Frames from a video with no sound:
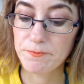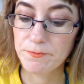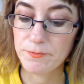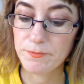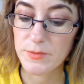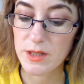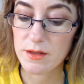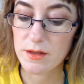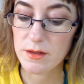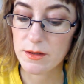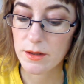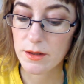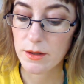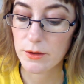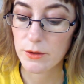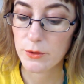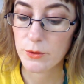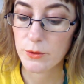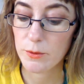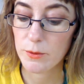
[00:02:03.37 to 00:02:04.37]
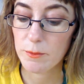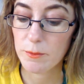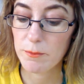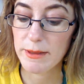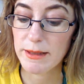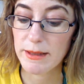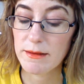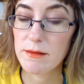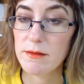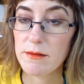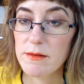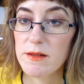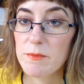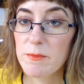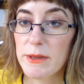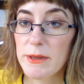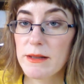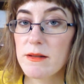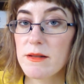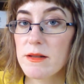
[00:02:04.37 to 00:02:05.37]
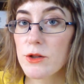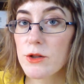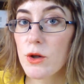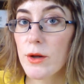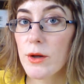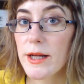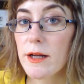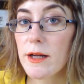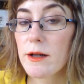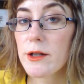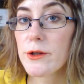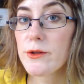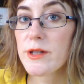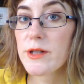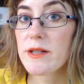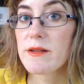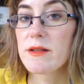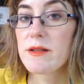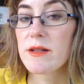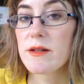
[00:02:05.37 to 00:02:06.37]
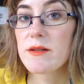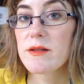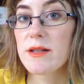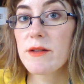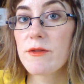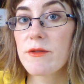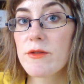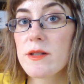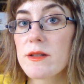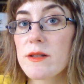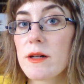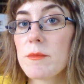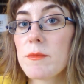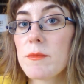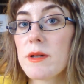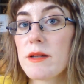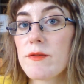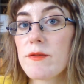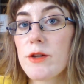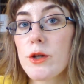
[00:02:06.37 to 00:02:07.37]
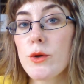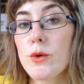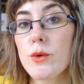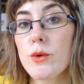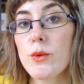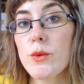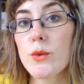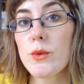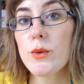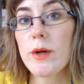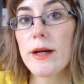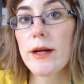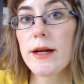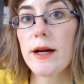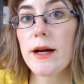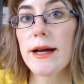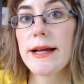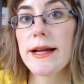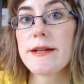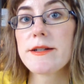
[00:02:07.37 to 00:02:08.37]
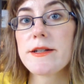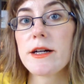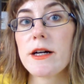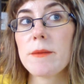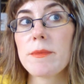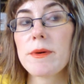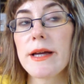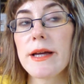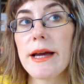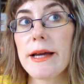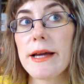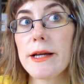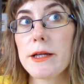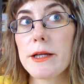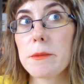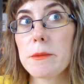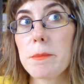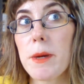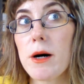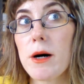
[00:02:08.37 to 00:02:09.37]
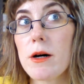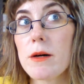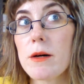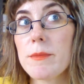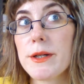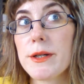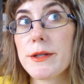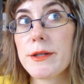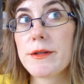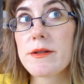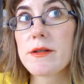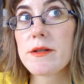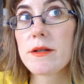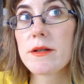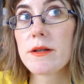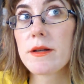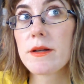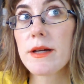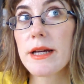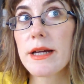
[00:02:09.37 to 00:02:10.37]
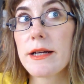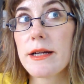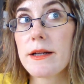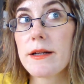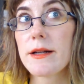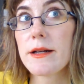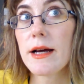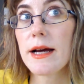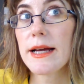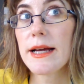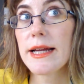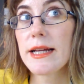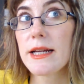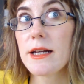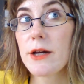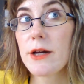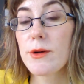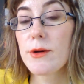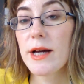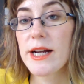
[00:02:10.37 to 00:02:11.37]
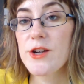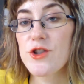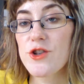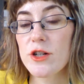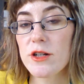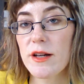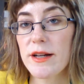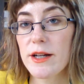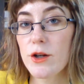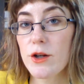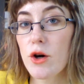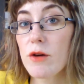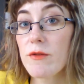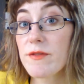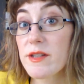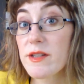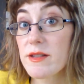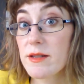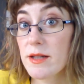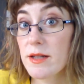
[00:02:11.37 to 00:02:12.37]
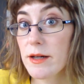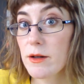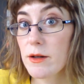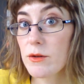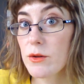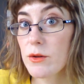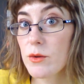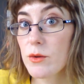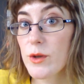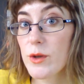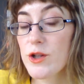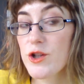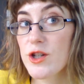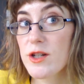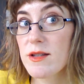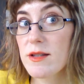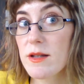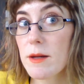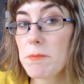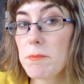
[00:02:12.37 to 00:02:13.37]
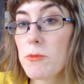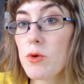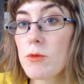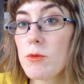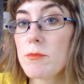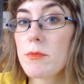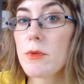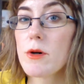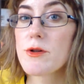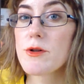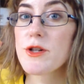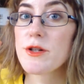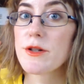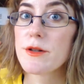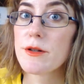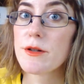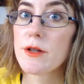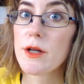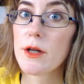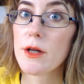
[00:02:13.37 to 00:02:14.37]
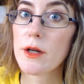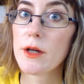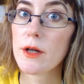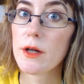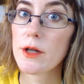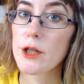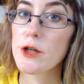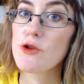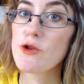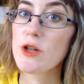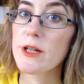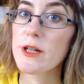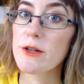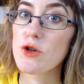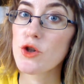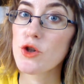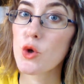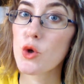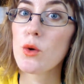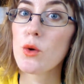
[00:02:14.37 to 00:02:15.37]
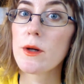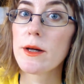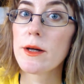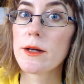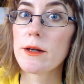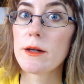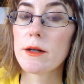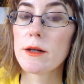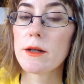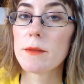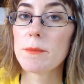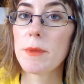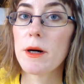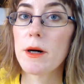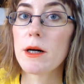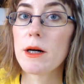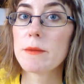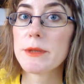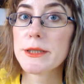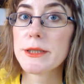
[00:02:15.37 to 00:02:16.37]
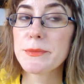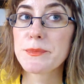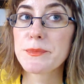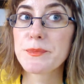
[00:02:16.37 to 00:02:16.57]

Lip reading: So bills are not included. So say for example, if you end up getting an apartment in a location like an office town, which is a more modern, usually a taller apartment,